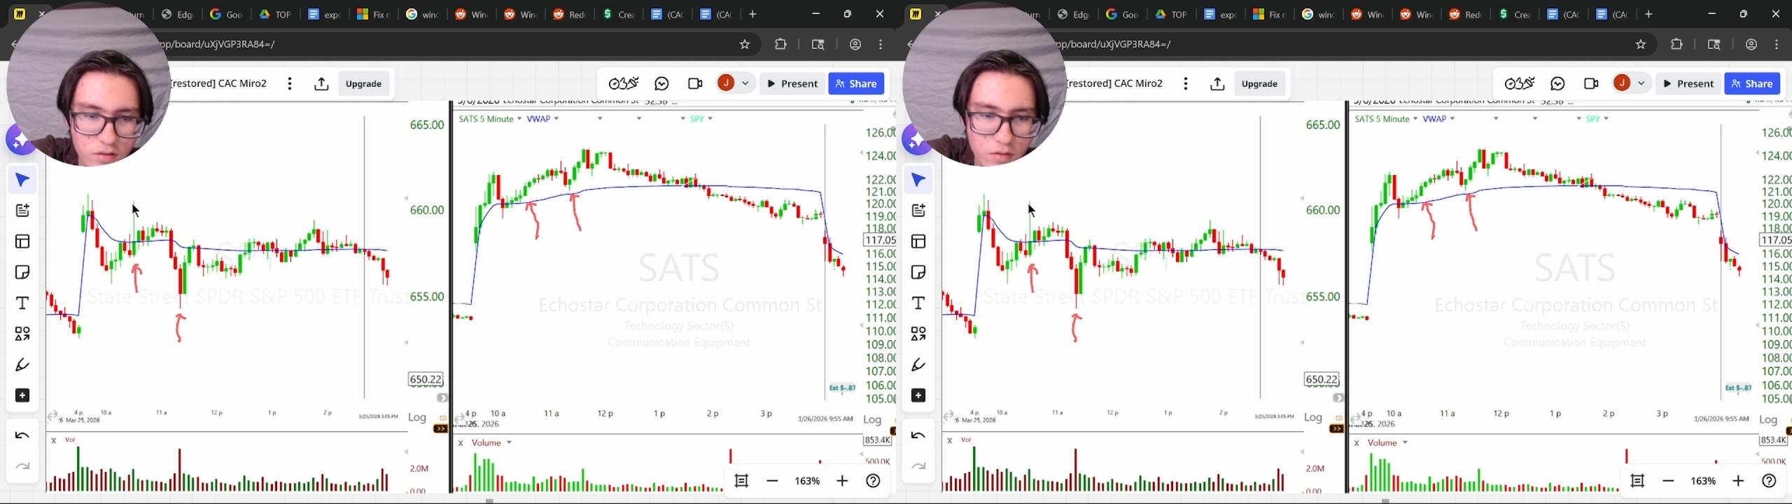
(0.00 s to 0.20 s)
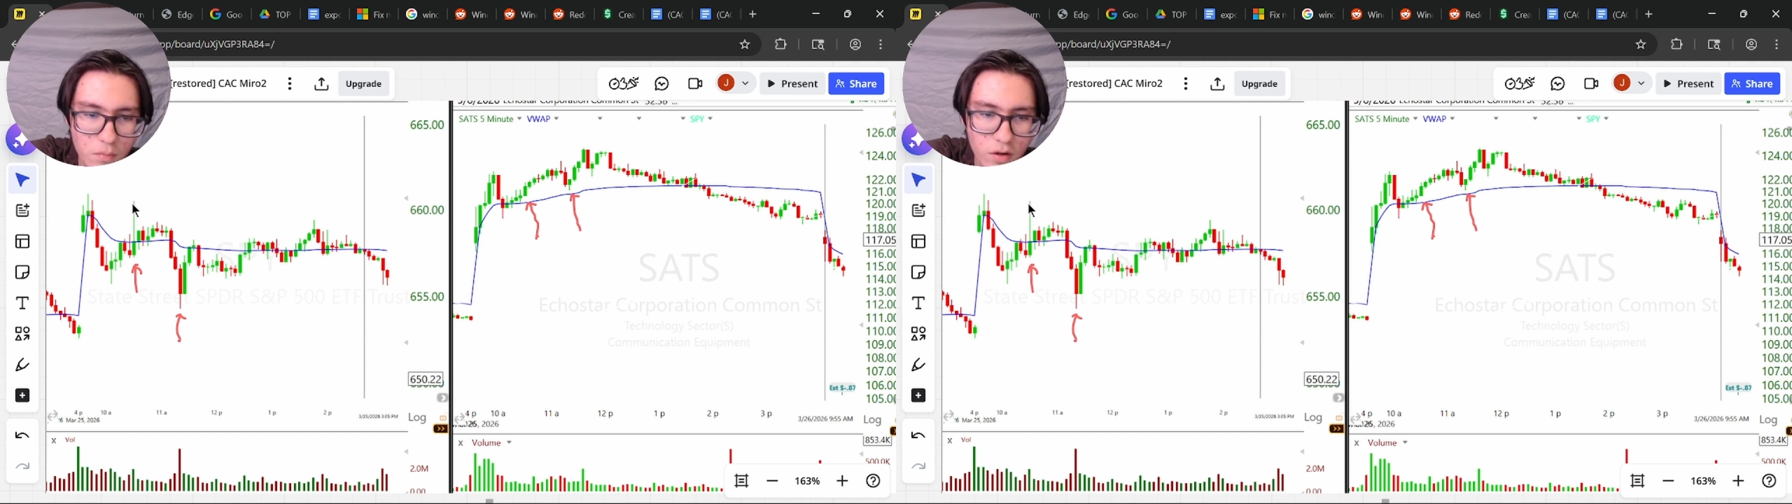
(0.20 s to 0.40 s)

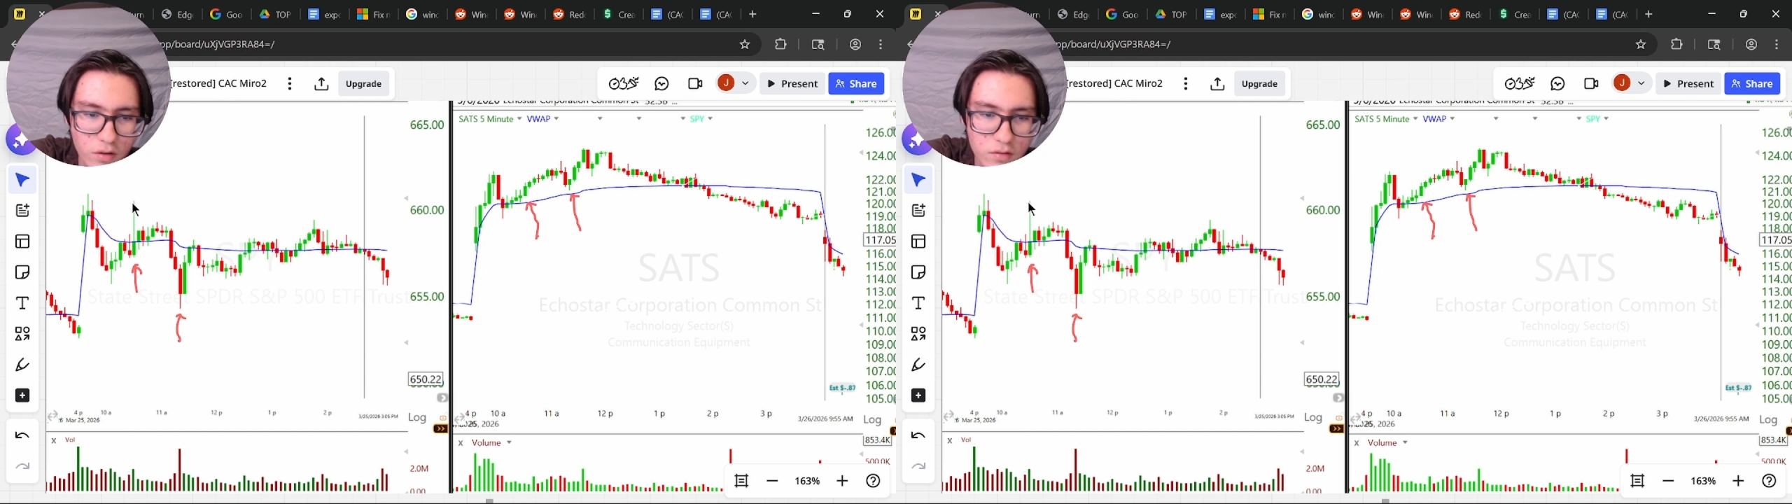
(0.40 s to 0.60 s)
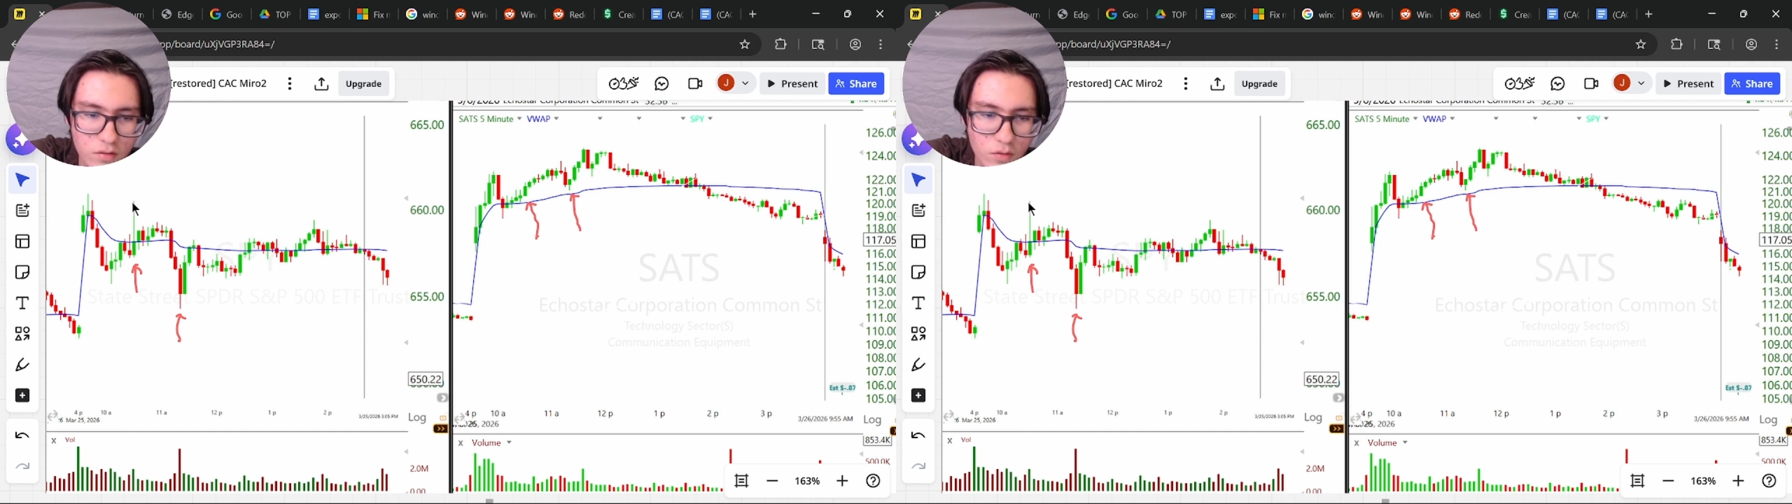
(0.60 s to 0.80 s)
the
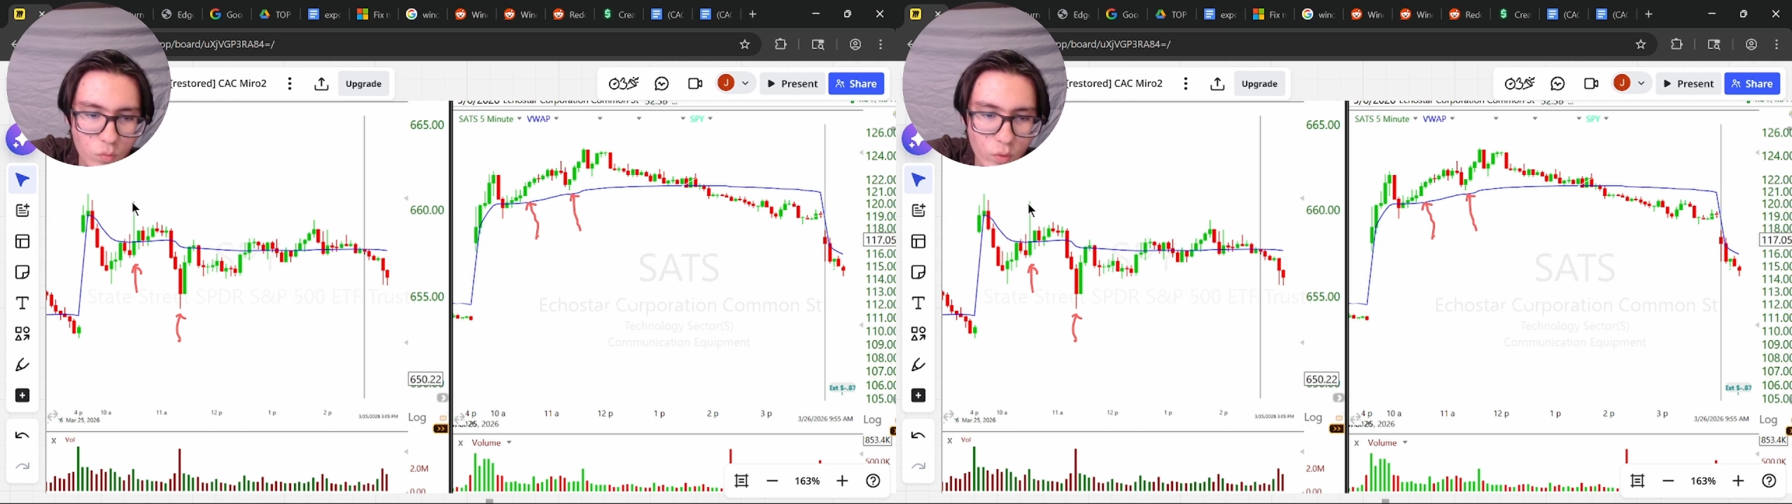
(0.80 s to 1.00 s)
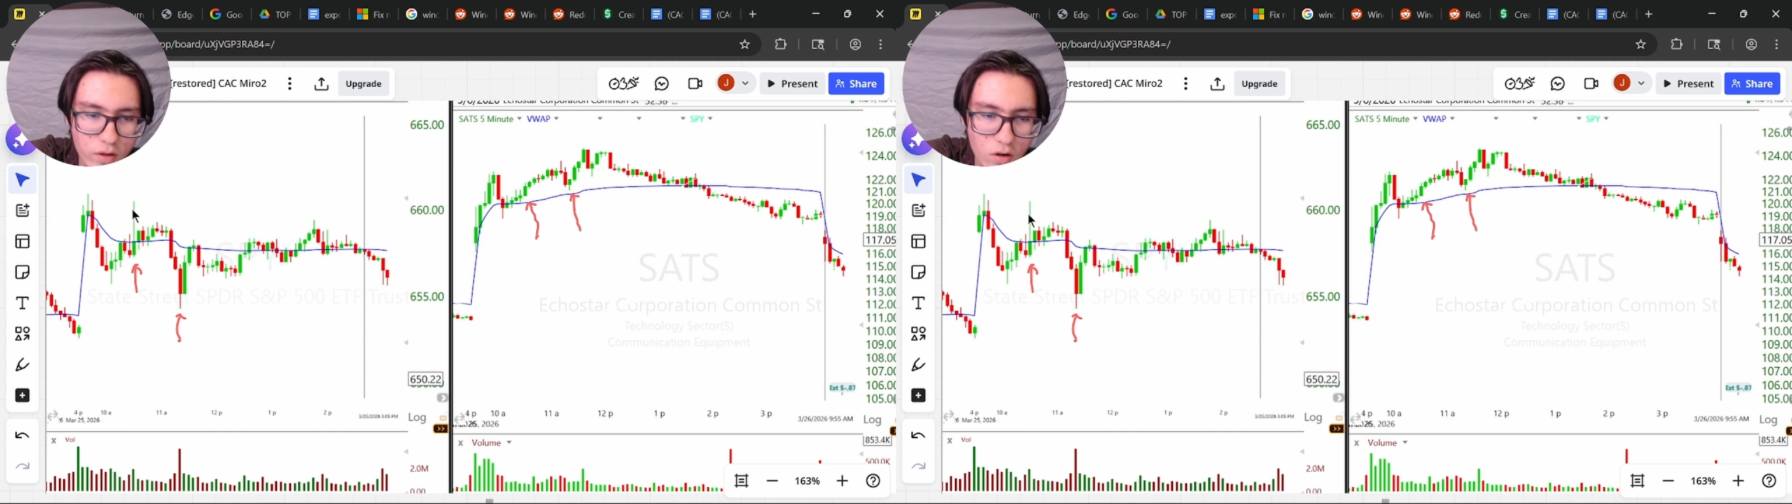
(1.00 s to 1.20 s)
market
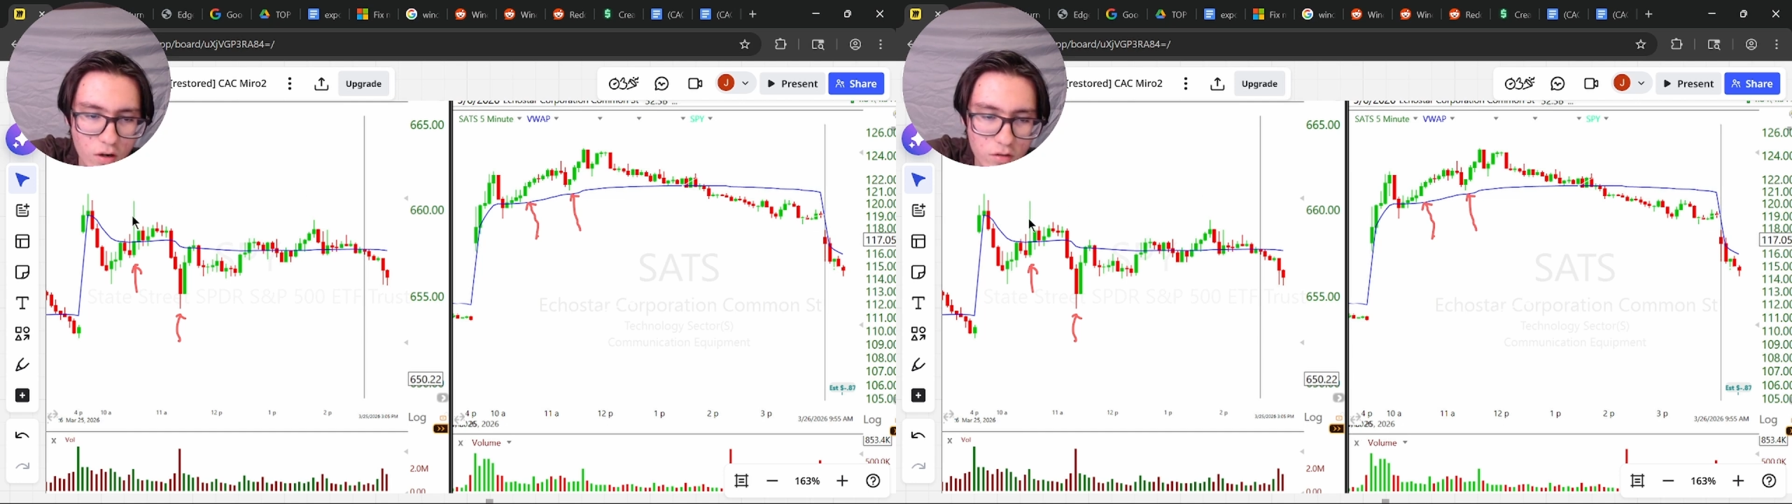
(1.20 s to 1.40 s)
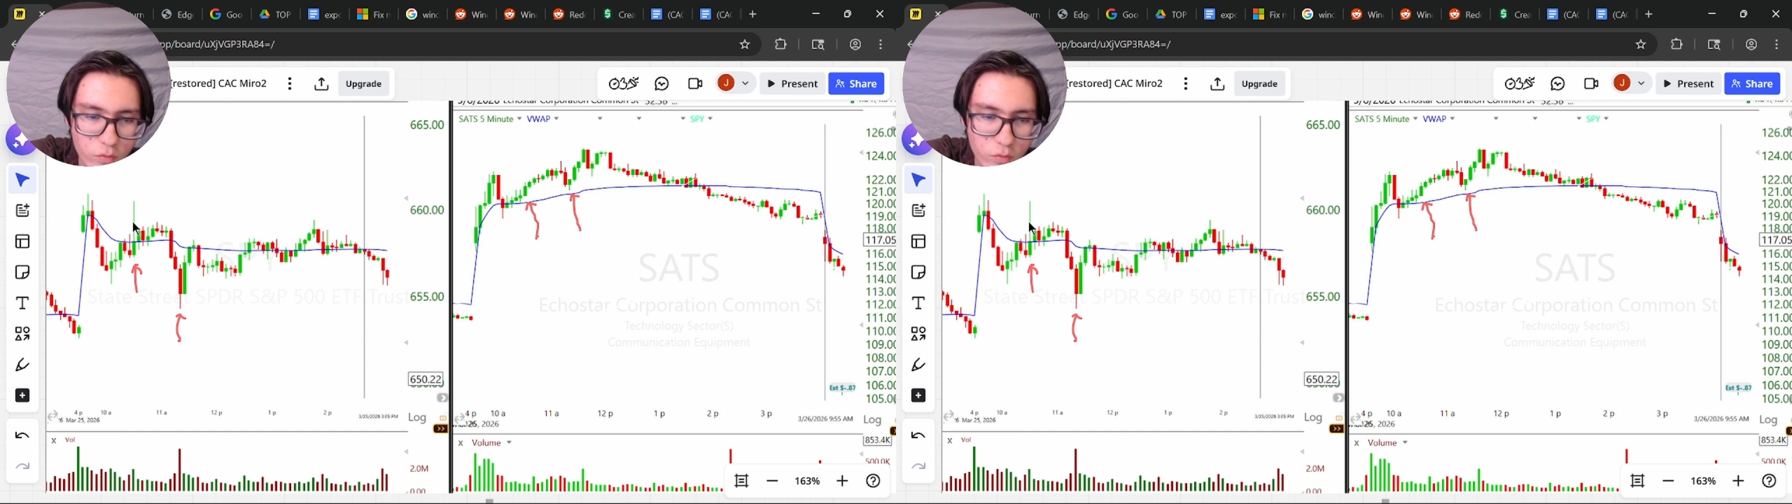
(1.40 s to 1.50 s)
went all